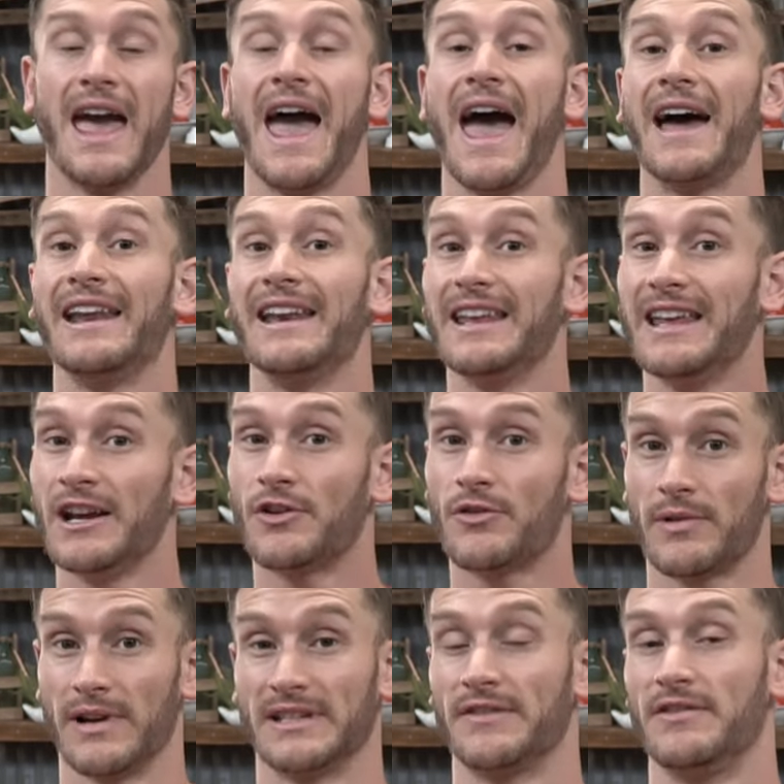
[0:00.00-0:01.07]
had an
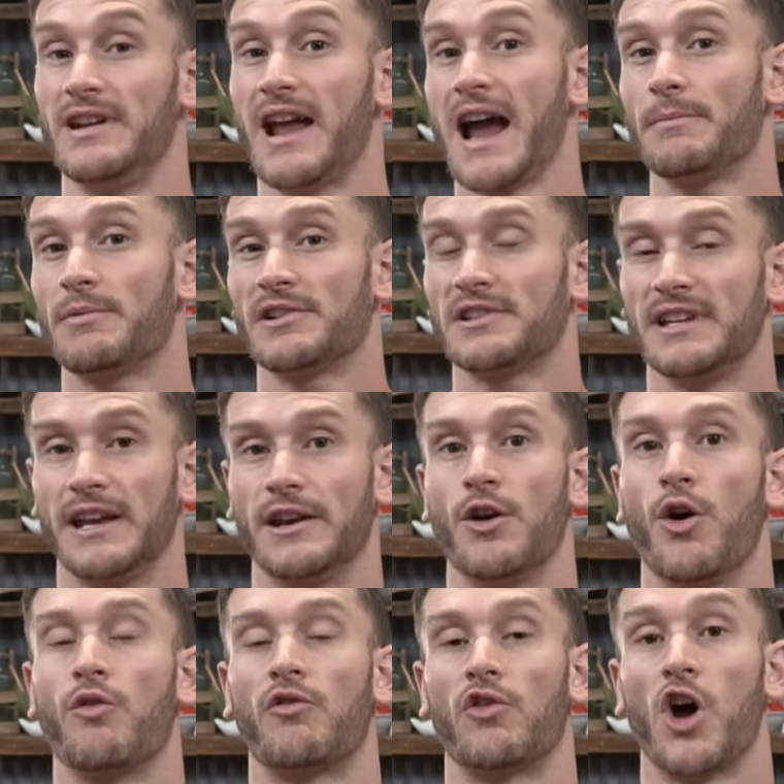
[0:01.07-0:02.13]
increase of 9% in
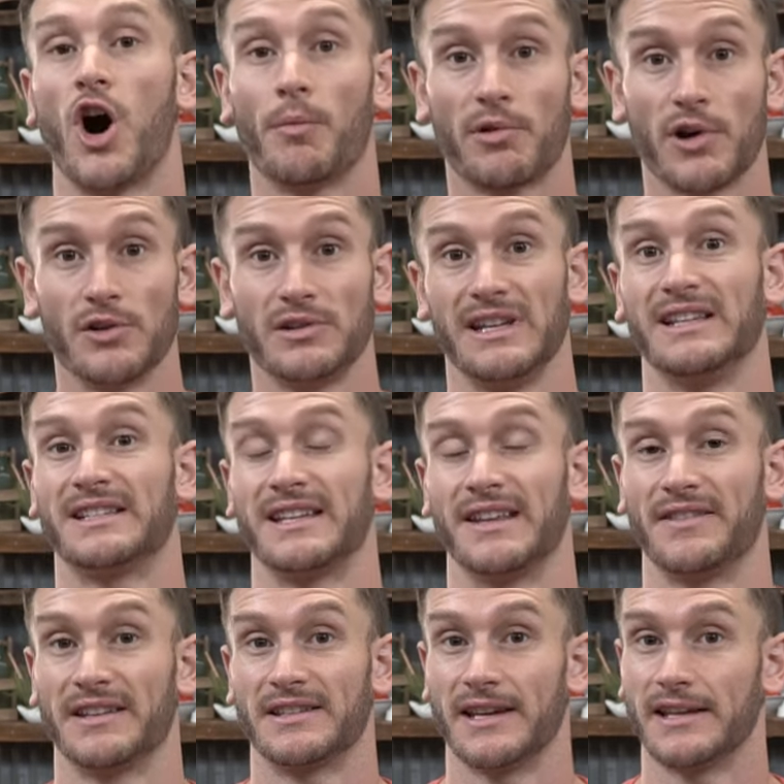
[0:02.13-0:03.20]
overall protein
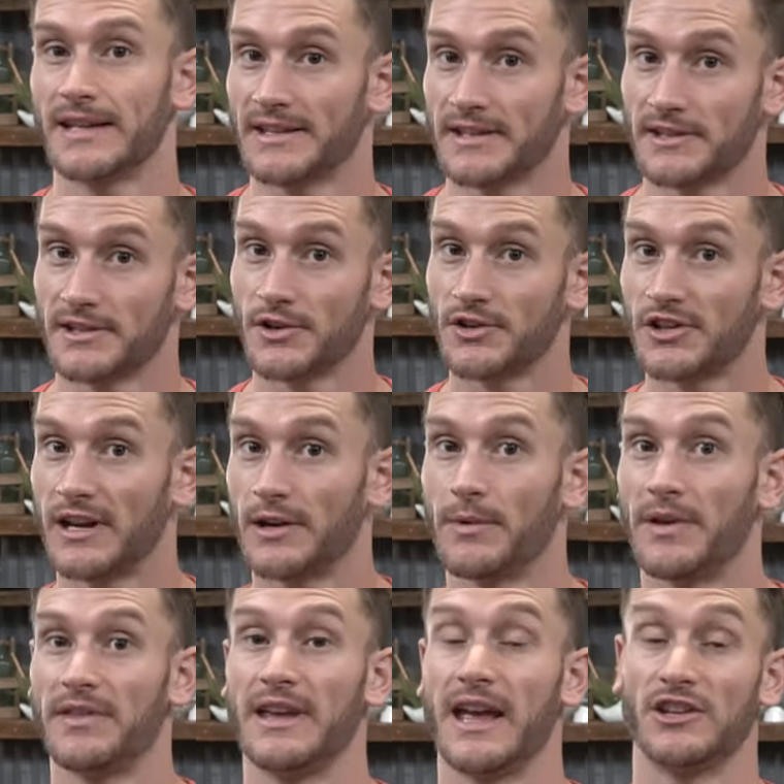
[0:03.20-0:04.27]
synthesis as associated
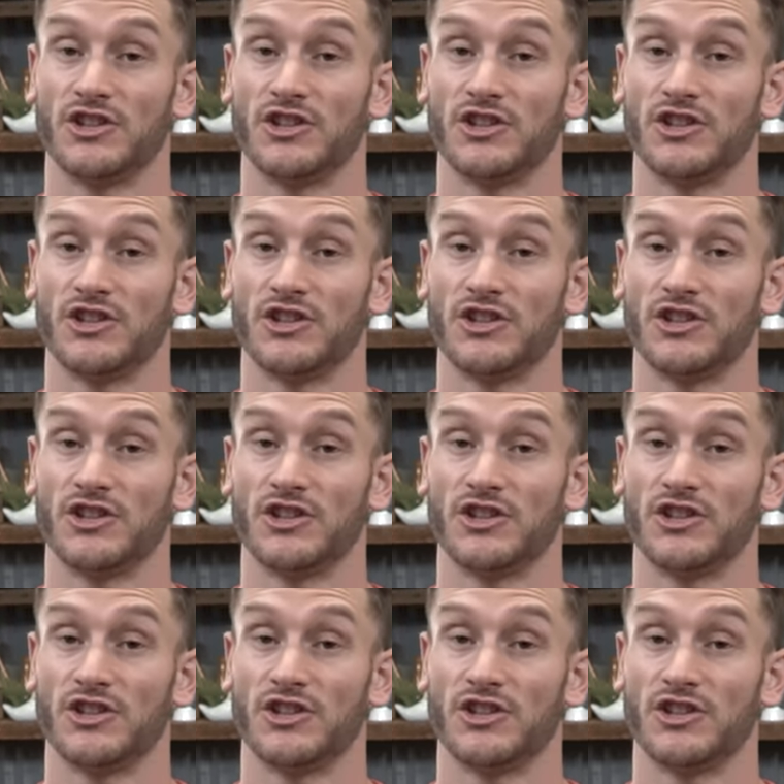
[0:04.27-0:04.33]
with the